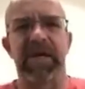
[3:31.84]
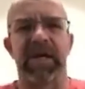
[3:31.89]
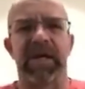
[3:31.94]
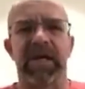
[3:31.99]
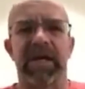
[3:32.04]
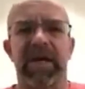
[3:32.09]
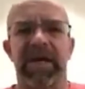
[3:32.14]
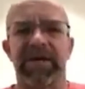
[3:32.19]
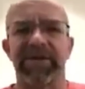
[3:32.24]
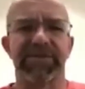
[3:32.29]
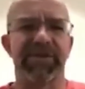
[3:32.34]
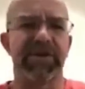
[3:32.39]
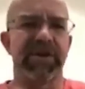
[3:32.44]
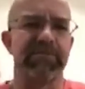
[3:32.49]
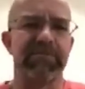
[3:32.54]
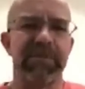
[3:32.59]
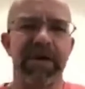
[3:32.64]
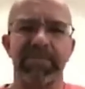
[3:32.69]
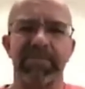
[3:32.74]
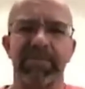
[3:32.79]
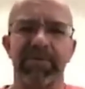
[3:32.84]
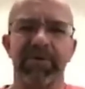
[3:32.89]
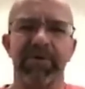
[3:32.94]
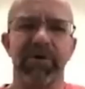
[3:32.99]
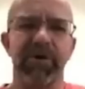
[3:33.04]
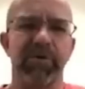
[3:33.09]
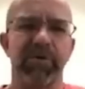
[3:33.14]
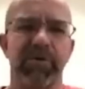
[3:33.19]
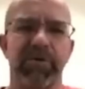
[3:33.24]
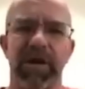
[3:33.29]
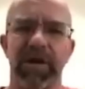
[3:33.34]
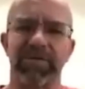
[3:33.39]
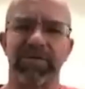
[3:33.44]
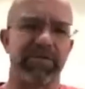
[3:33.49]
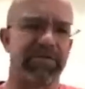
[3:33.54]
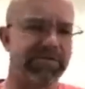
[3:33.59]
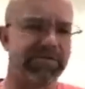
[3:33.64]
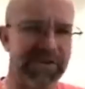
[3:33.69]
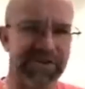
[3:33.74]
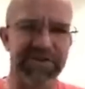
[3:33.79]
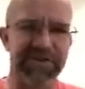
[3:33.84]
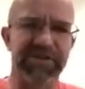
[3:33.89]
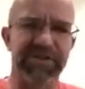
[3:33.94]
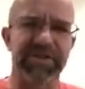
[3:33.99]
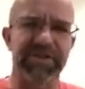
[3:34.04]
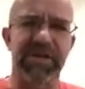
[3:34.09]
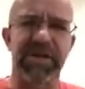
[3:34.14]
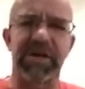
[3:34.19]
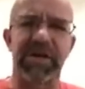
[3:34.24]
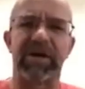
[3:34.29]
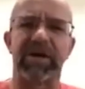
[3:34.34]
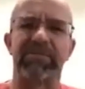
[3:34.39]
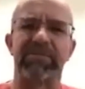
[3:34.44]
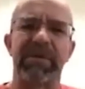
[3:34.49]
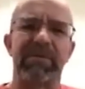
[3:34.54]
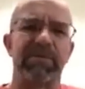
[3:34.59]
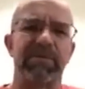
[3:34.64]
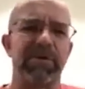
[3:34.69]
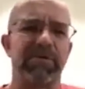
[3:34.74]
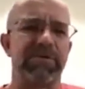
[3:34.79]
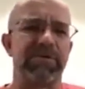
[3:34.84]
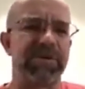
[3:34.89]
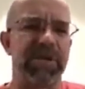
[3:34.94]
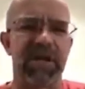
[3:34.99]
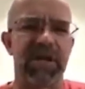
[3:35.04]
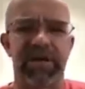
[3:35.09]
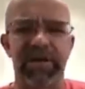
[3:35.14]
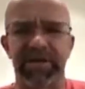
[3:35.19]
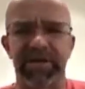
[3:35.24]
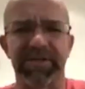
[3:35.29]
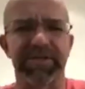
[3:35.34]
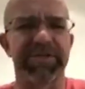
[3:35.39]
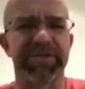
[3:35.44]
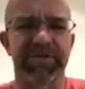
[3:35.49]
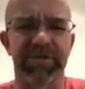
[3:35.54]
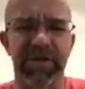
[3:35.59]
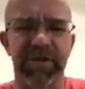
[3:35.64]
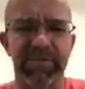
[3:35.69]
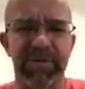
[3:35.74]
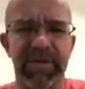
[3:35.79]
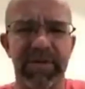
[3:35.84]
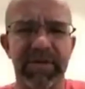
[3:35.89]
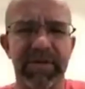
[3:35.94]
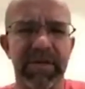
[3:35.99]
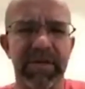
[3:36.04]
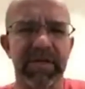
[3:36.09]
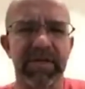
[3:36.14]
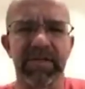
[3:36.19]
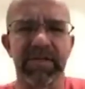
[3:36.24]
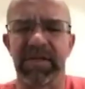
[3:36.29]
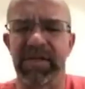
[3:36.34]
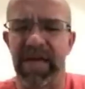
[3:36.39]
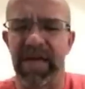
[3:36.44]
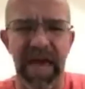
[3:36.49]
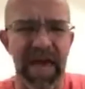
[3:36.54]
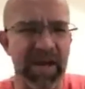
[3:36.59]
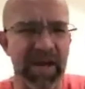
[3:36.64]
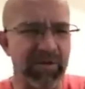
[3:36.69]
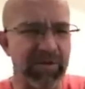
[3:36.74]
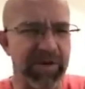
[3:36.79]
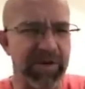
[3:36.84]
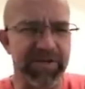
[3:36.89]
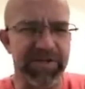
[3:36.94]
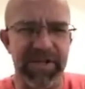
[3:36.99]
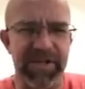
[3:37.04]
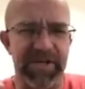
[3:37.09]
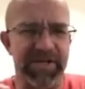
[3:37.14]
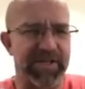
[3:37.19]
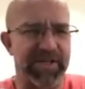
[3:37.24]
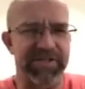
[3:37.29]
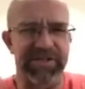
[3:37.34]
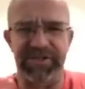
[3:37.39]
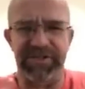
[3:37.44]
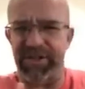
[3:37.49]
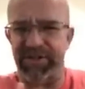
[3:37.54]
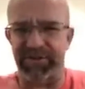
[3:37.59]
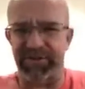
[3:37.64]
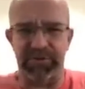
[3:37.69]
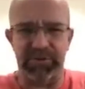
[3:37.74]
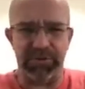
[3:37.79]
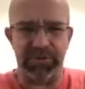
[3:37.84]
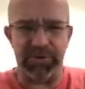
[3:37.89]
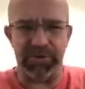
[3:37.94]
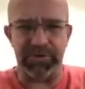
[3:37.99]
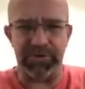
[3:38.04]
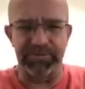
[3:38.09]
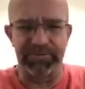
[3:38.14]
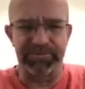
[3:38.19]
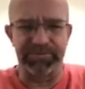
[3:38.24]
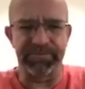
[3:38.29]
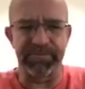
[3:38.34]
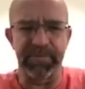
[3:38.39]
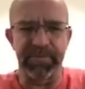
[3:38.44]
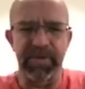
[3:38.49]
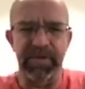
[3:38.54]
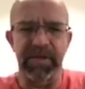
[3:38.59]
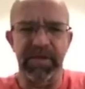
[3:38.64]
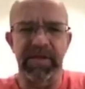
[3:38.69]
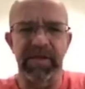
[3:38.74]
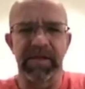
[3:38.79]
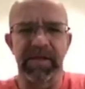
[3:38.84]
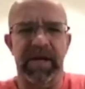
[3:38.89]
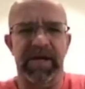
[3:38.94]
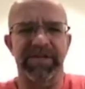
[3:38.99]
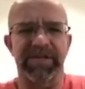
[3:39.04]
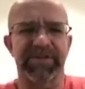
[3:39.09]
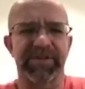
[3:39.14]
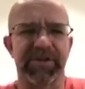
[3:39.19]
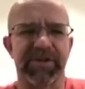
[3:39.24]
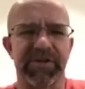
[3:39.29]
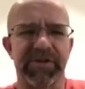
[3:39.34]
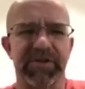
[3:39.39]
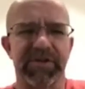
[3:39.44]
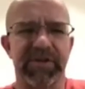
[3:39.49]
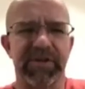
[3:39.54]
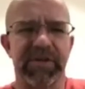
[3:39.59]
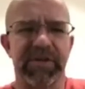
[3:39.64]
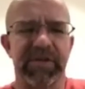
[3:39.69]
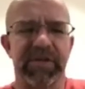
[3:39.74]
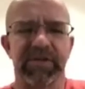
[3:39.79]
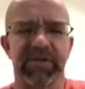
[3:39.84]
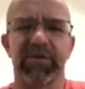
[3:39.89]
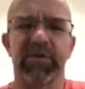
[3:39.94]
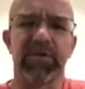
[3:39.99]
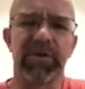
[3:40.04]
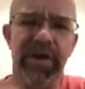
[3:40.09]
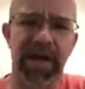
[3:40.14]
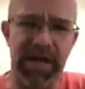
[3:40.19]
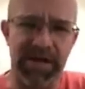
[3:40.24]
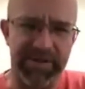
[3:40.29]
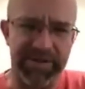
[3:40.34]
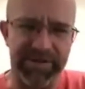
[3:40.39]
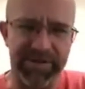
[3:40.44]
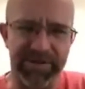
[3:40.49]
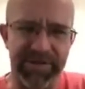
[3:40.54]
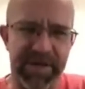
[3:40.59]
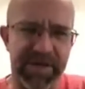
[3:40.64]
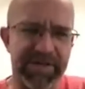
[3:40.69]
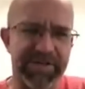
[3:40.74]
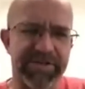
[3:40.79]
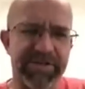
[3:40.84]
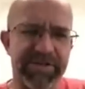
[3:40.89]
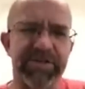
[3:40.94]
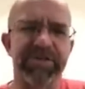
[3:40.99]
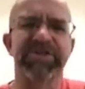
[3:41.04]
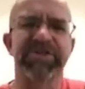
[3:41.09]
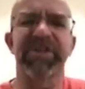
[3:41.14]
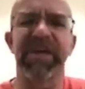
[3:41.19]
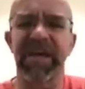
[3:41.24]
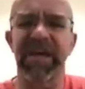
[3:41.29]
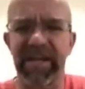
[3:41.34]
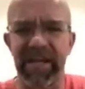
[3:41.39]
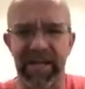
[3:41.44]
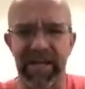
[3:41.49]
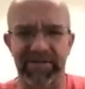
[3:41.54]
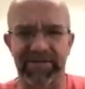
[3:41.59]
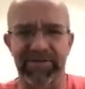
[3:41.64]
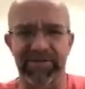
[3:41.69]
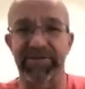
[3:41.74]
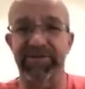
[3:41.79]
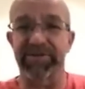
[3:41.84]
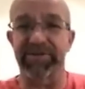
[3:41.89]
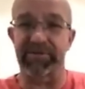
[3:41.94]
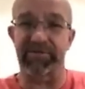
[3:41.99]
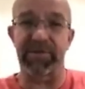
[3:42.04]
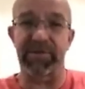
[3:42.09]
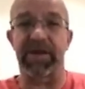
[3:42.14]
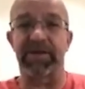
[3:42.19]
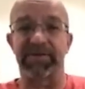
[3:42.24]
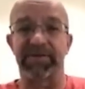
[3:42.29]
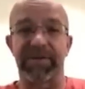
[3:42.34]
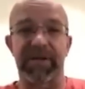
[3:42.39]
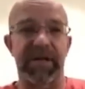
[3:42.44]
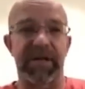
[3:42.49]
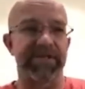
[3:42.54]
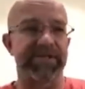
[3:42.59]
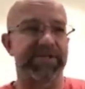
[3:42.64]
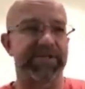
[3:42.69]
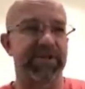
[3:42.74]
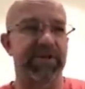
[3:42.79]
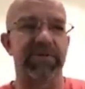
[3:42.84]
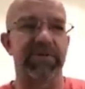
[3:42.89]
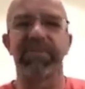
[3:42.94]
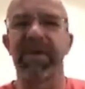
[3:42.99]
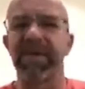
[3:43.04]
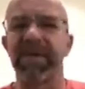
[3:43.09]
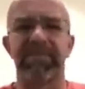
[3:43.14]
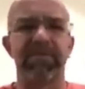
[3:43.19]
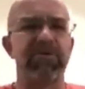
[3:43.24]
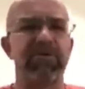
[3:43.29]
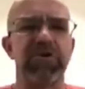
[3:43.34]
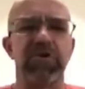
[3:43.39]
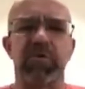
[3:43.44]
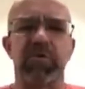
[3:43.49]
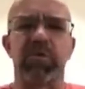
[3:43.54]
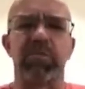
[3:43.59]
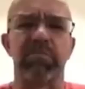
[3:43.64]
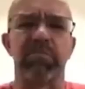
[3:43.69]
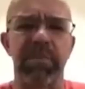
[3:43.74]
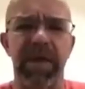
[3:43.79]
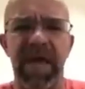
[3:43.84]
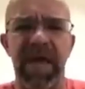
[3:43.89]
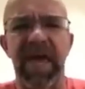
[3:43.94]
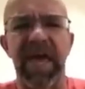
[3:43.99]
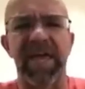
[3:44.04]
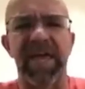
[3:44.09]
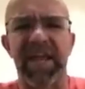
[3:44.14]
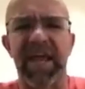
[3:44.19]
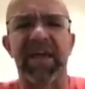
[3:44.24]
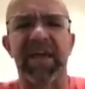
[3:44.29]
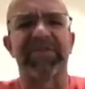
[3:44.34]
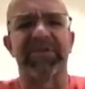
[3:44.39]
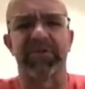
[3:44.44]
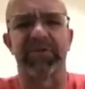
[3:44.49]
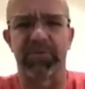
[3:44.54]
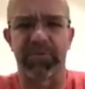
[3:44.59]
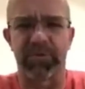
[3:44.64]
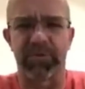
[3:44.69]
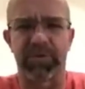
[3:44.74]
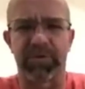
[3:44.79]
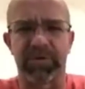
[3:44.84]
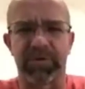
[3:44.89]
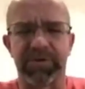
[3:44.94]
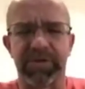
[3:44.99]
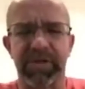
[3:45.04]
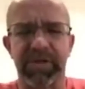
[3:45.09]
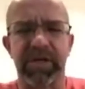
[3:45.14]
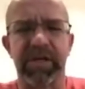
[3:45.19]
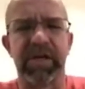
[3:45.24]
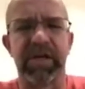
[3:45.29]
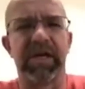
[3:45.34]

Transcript: I saw people who had their fists in the air, people who were yelling and screaming, angry at the world. I saw courthouses. I saw state houses surrounded. I saw people who were mad at the world.